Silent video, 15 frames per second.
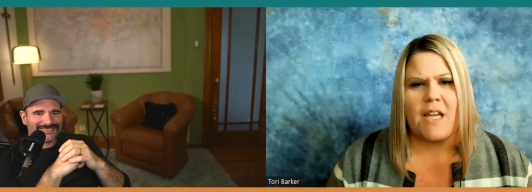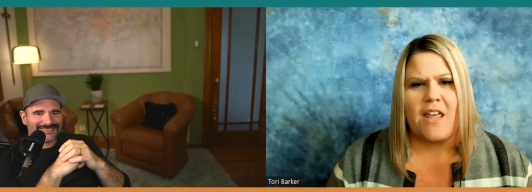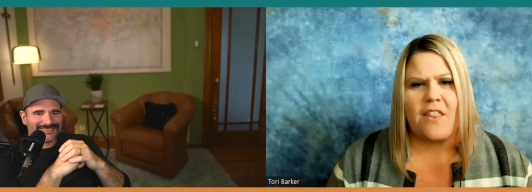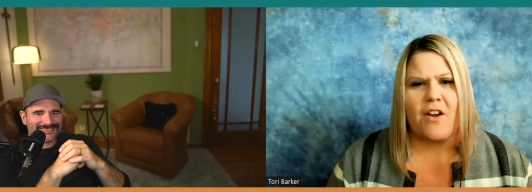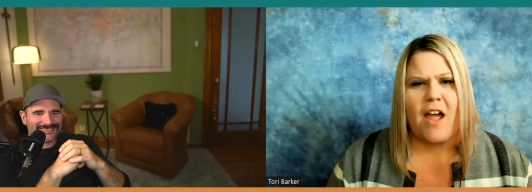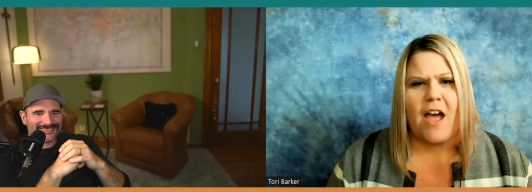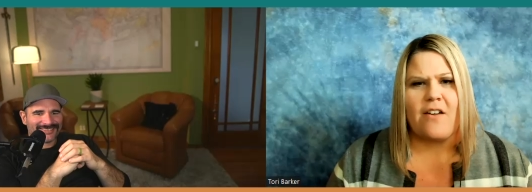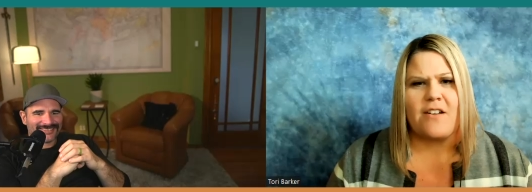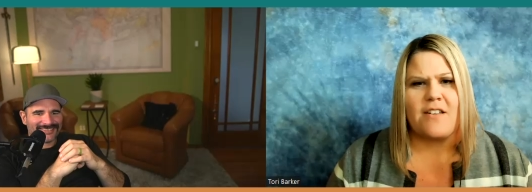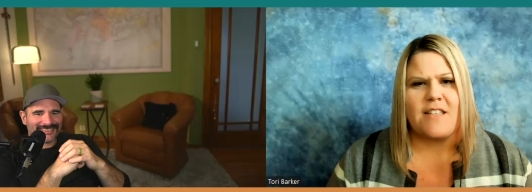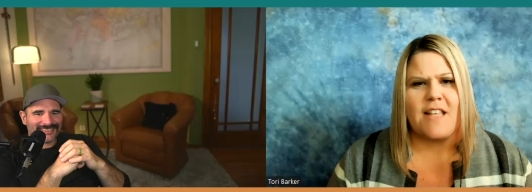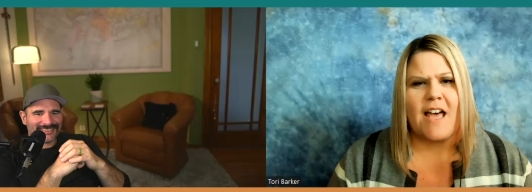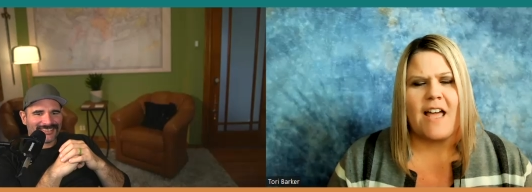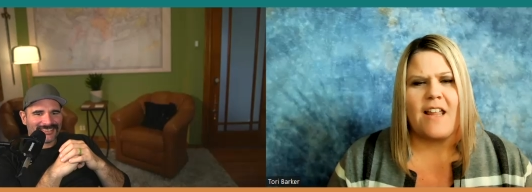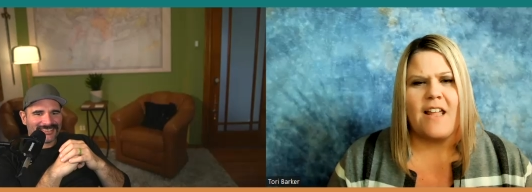Speaker 1: together? How
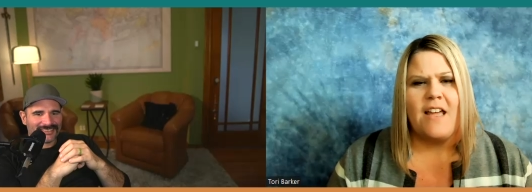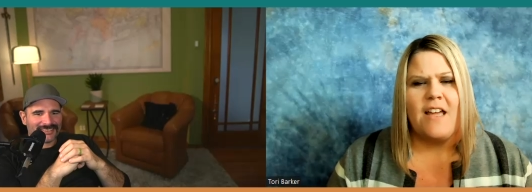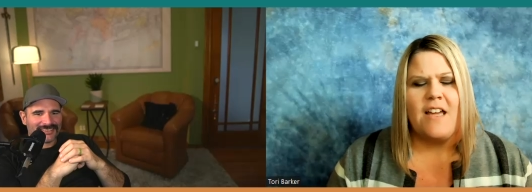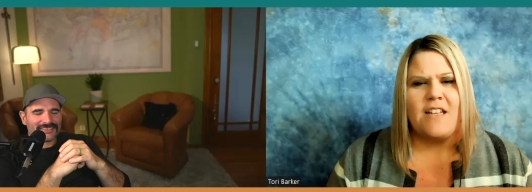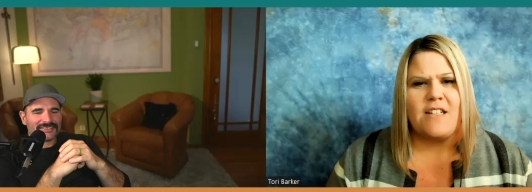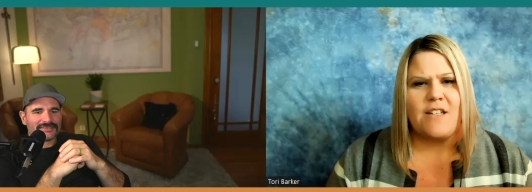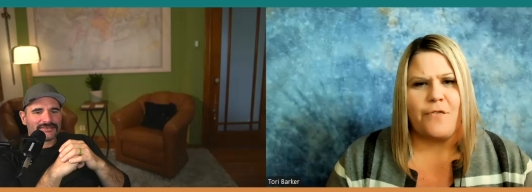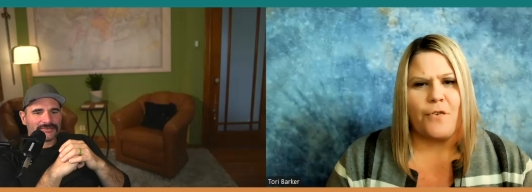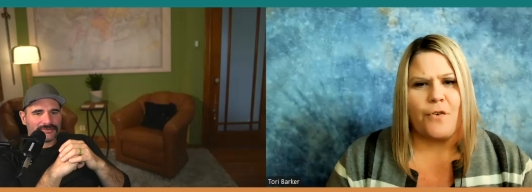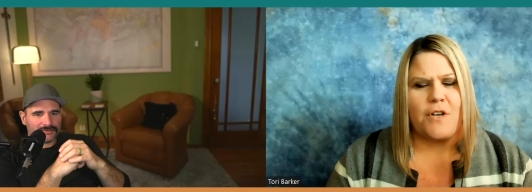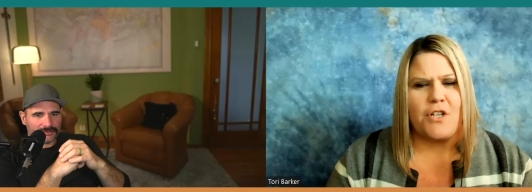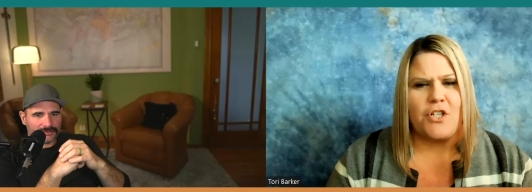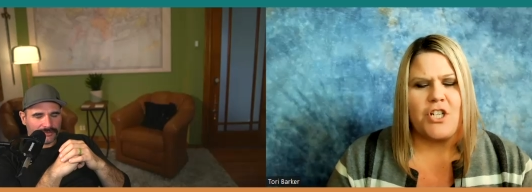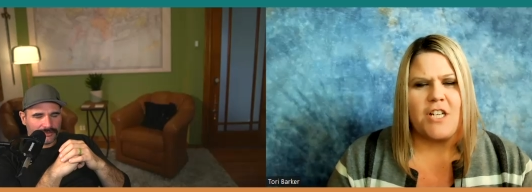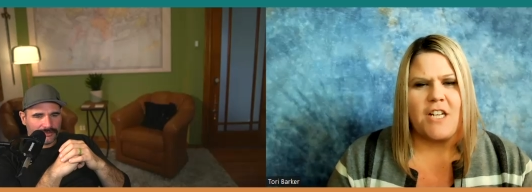does that
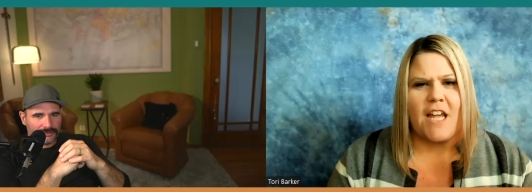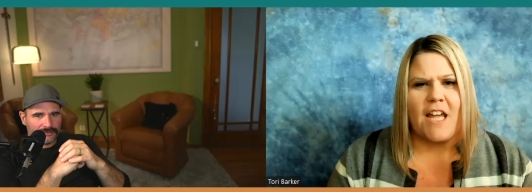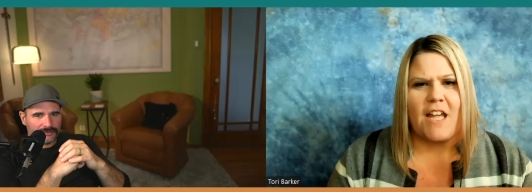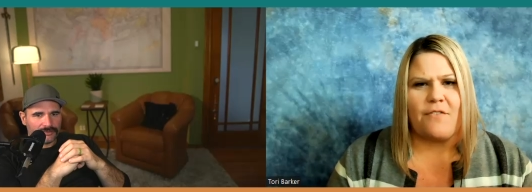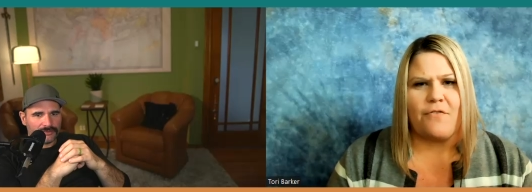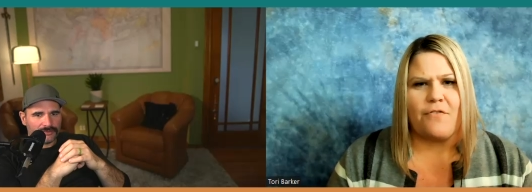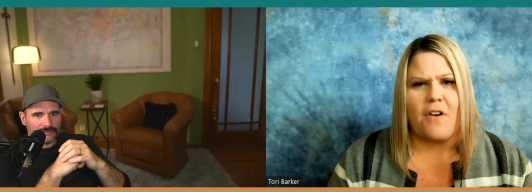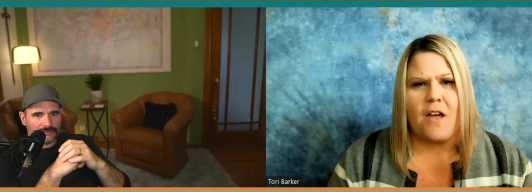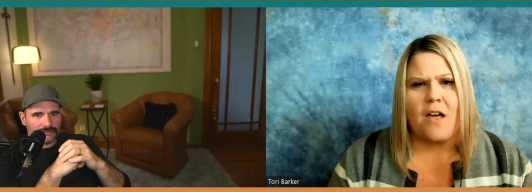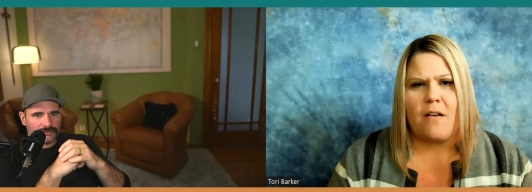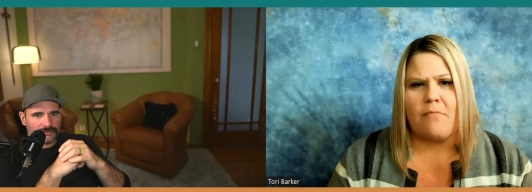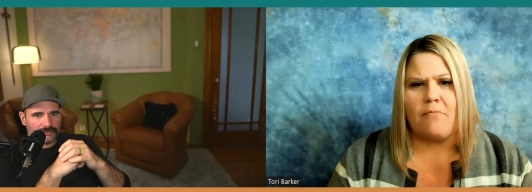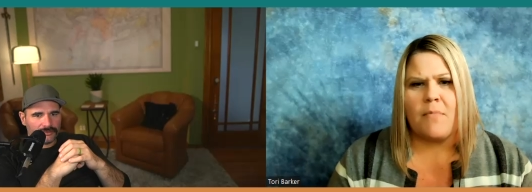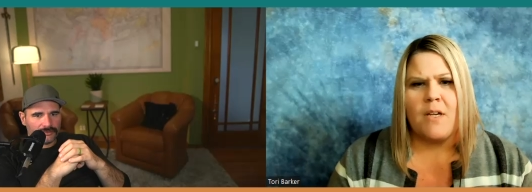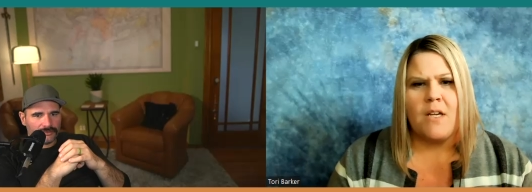differentiate
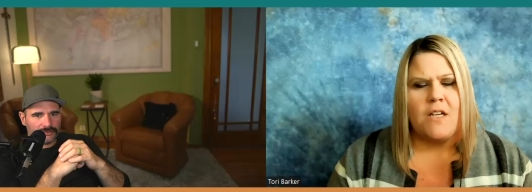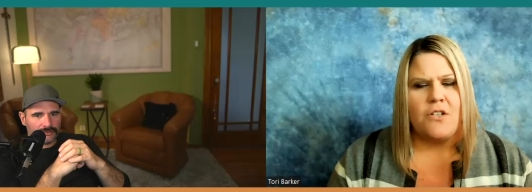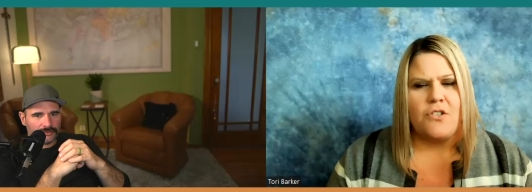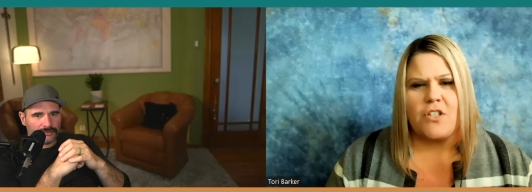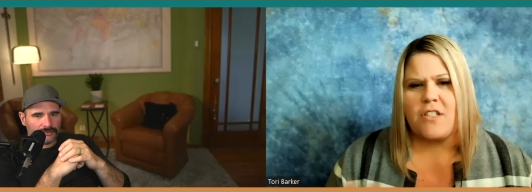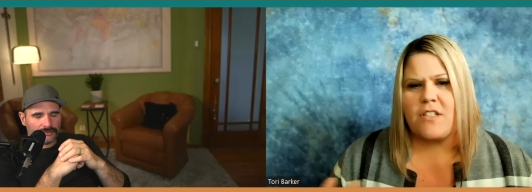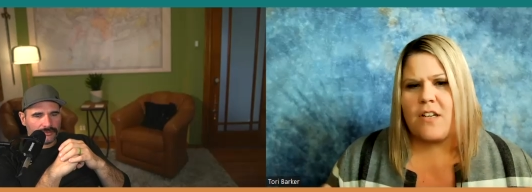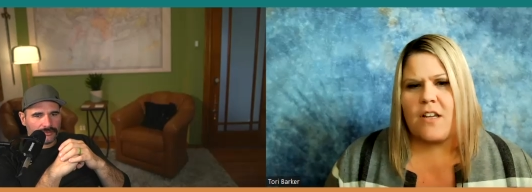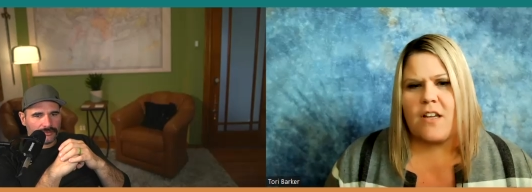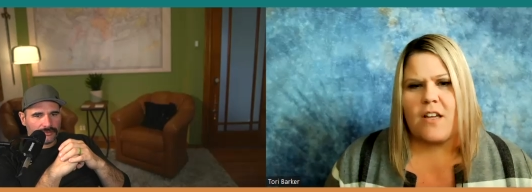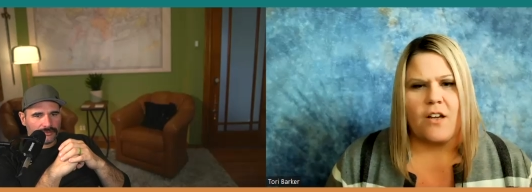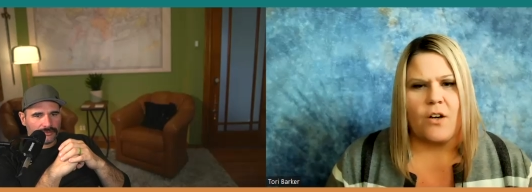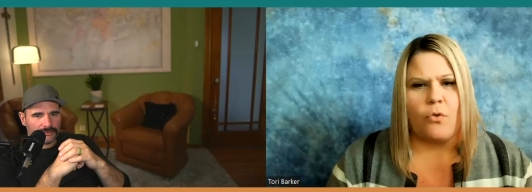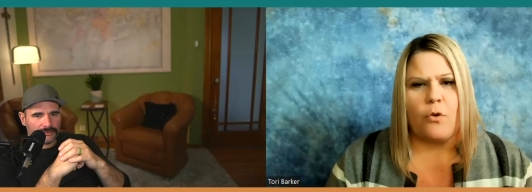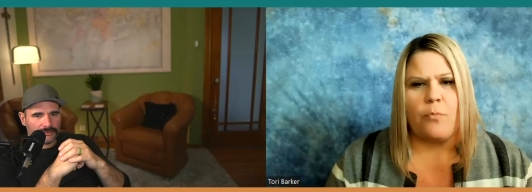from just
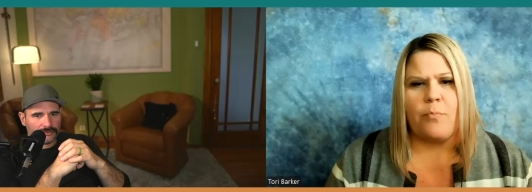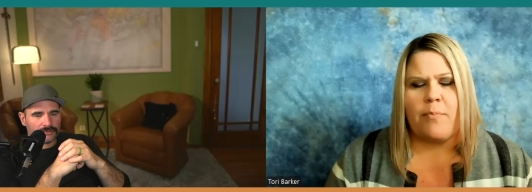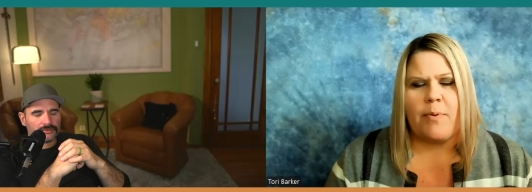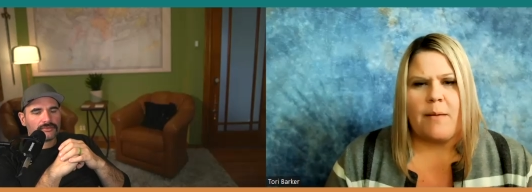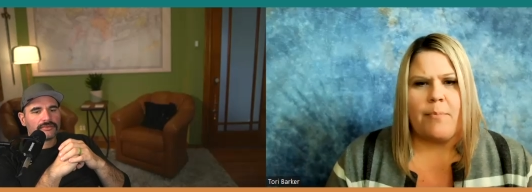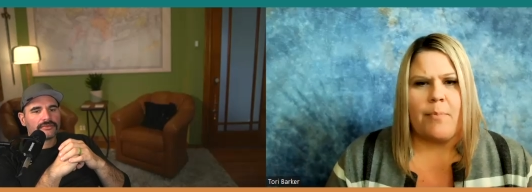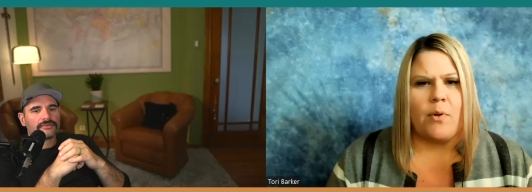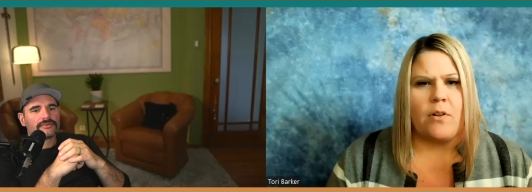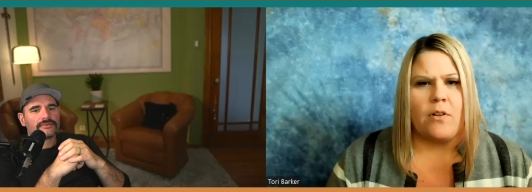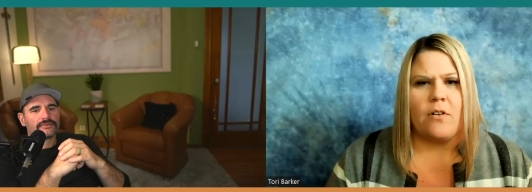a group of people